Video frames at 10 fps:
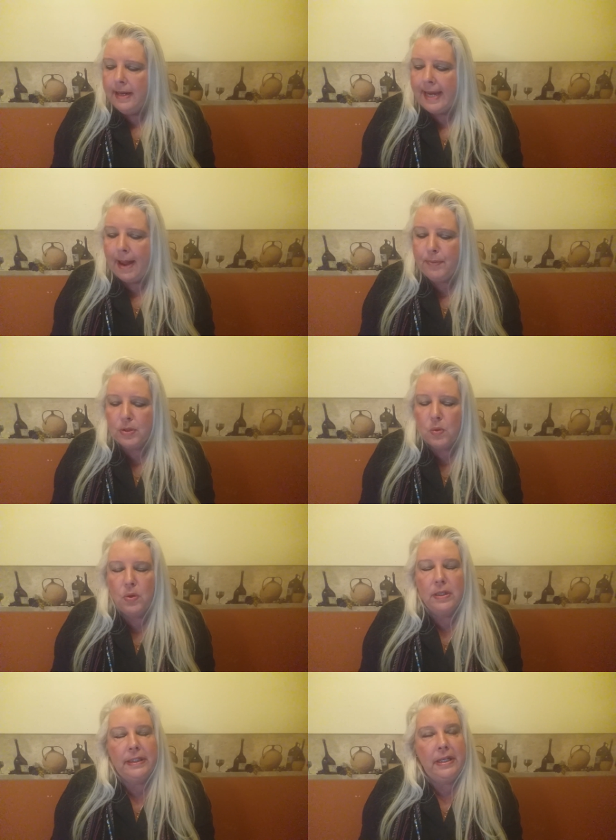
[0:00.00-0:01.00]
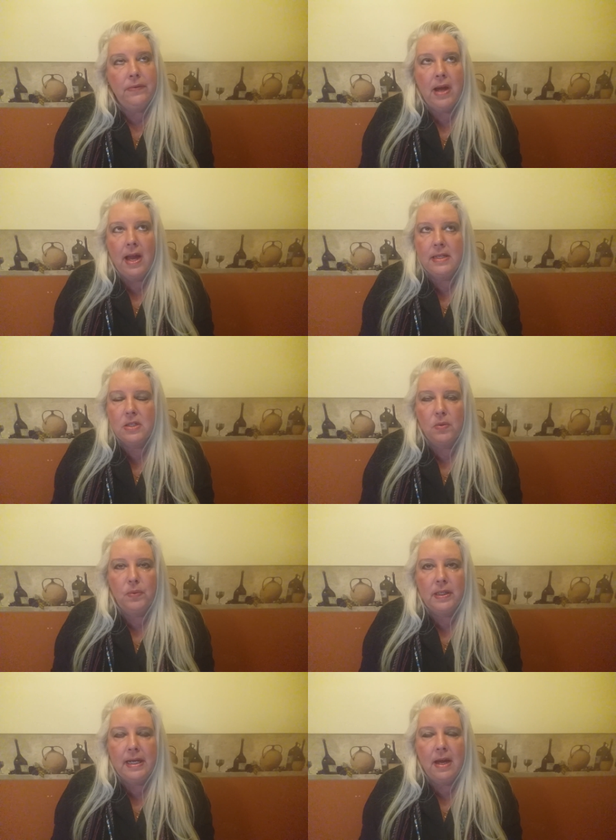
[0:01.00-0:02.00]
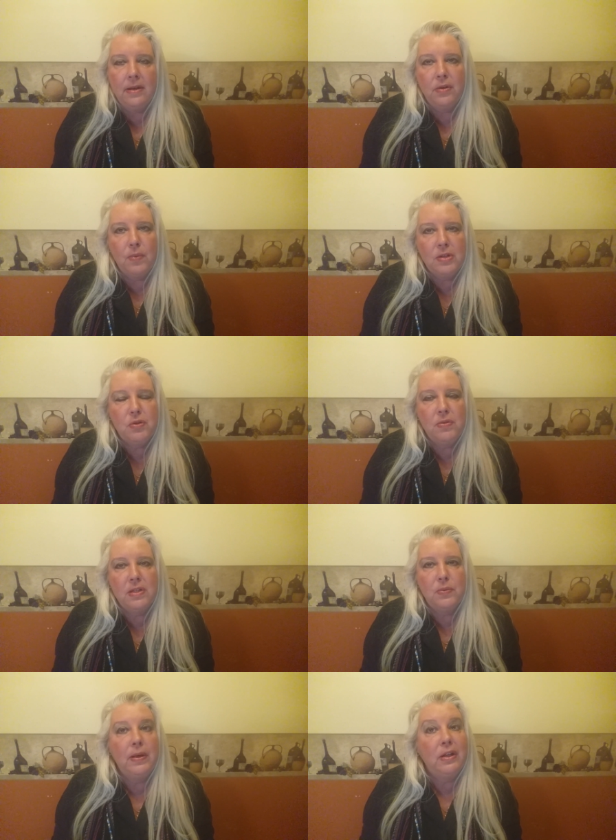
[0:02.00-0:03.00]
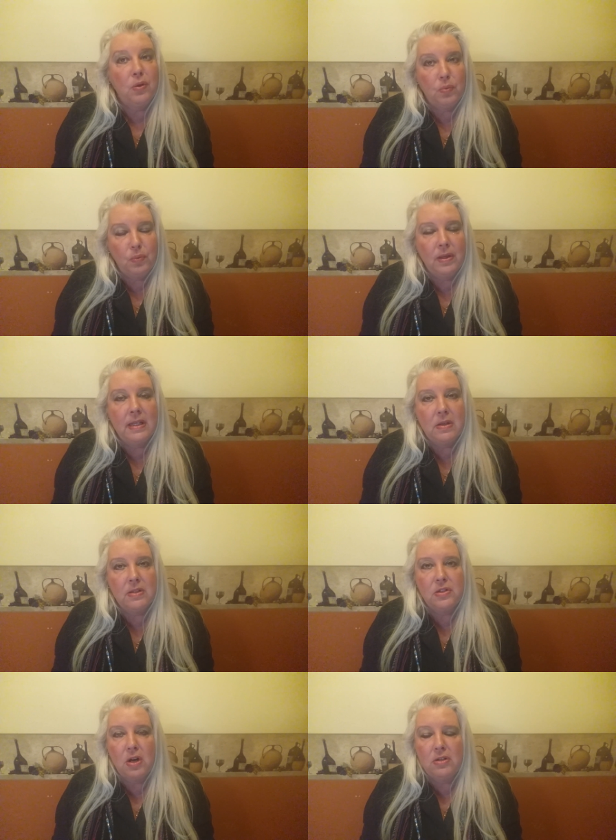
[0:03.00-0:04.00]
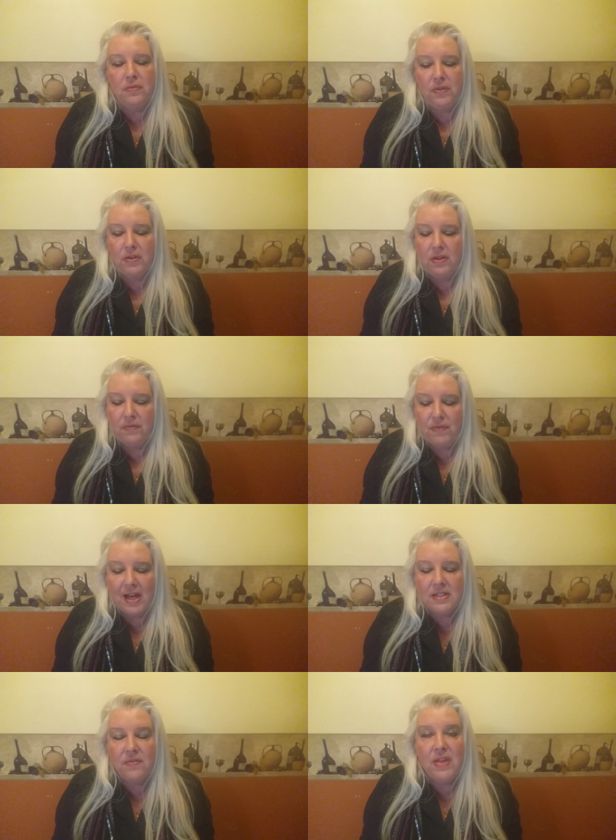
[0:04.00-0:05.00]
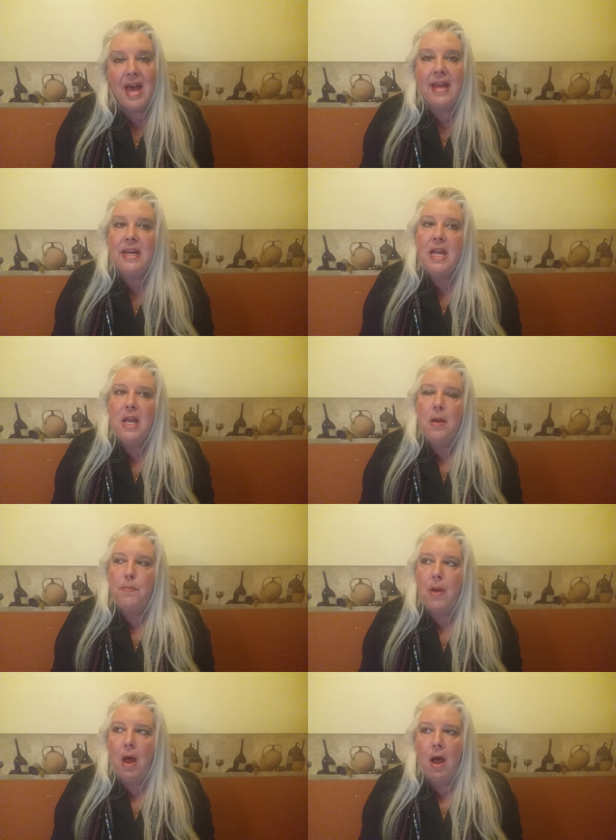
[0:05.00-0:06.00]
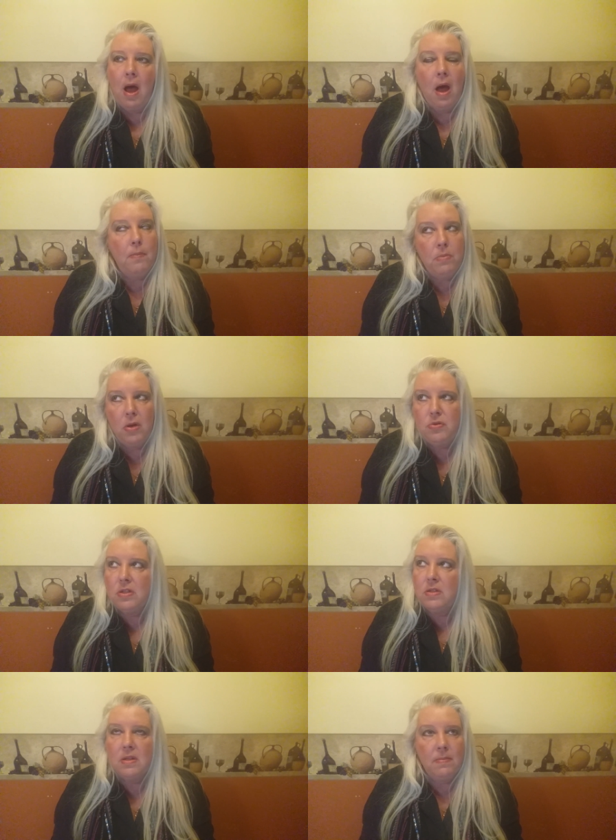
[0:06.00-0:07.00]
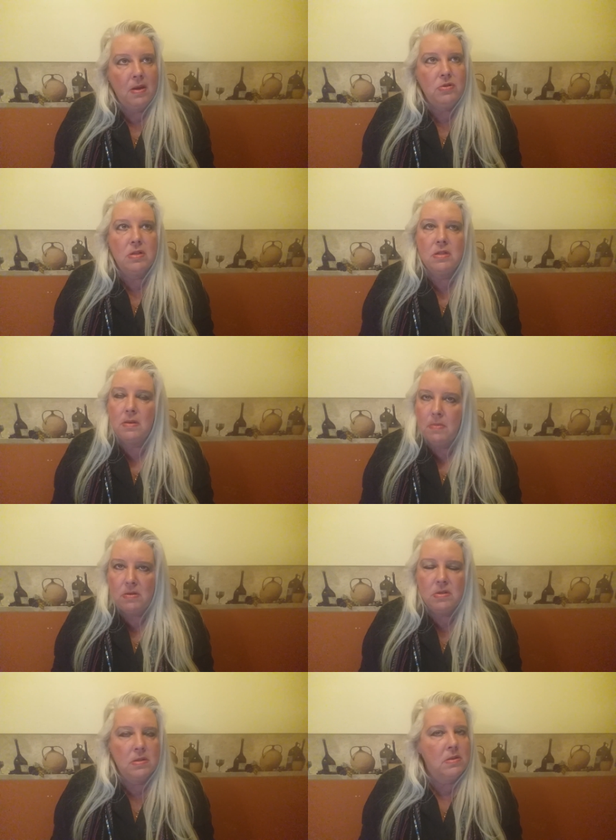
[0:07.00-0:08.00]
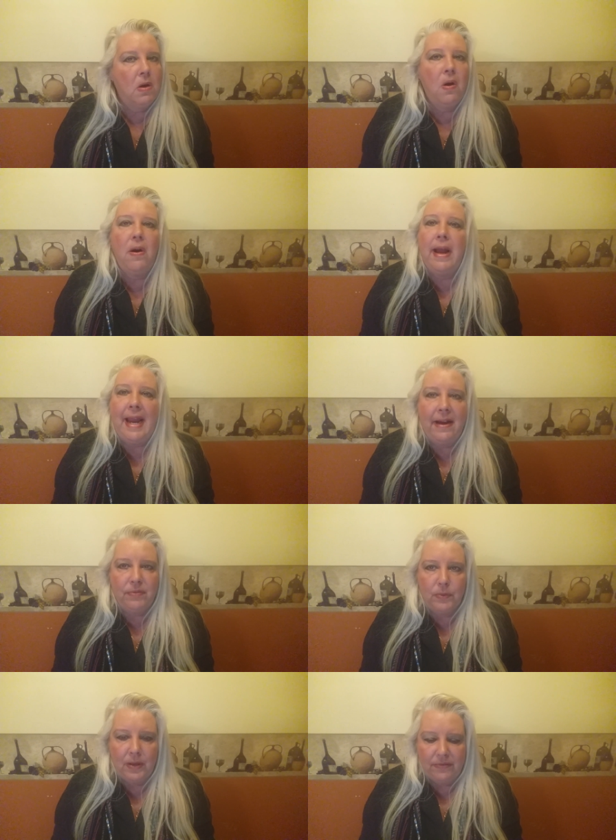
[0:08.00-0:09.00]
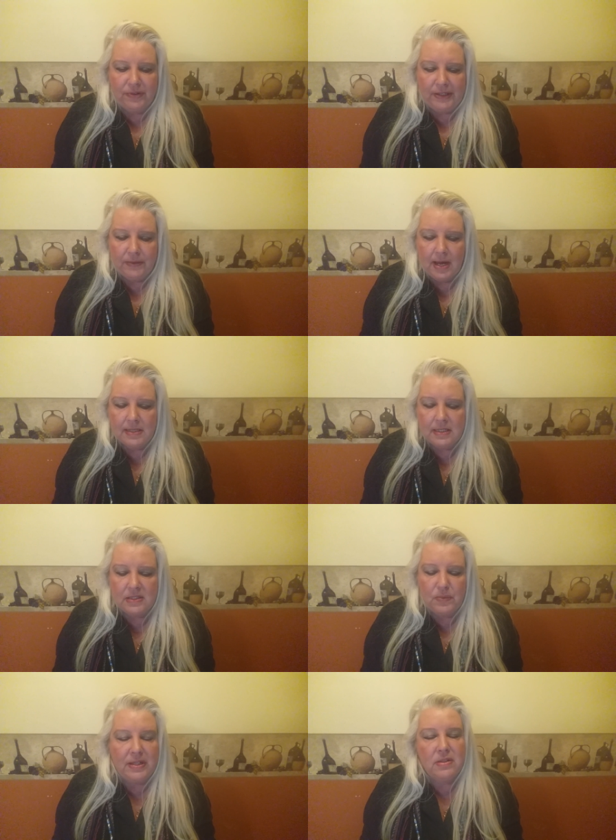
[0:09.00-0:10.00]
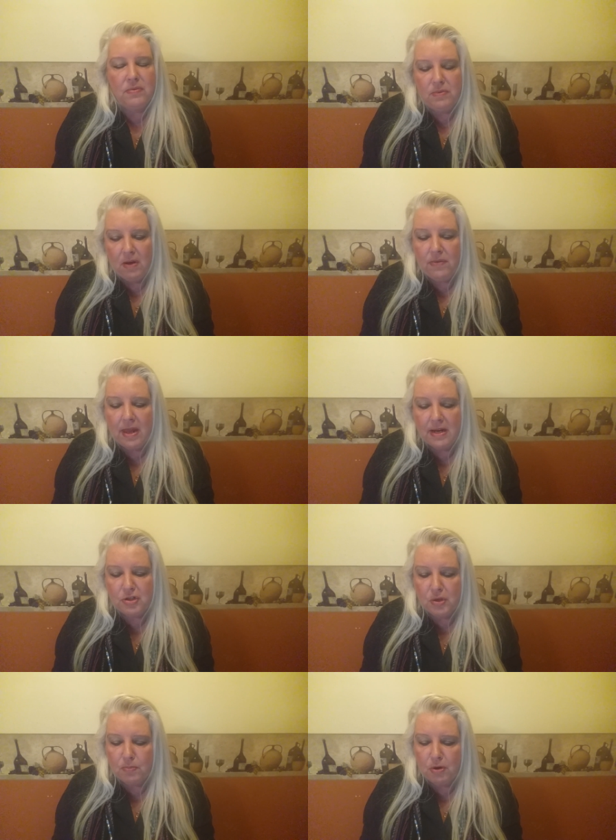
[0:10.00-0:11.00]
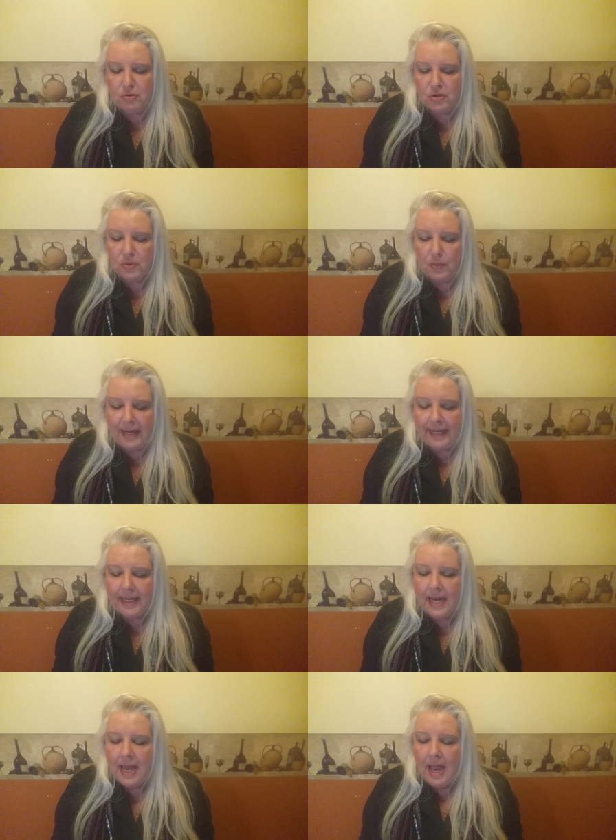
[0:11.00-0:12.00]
Capricorn, you guys are really under retro this week. You're really going to start to feel the effects of that uh, emotions, emotions, emotions are everywhere for you guys this week. So know that as you approach the week.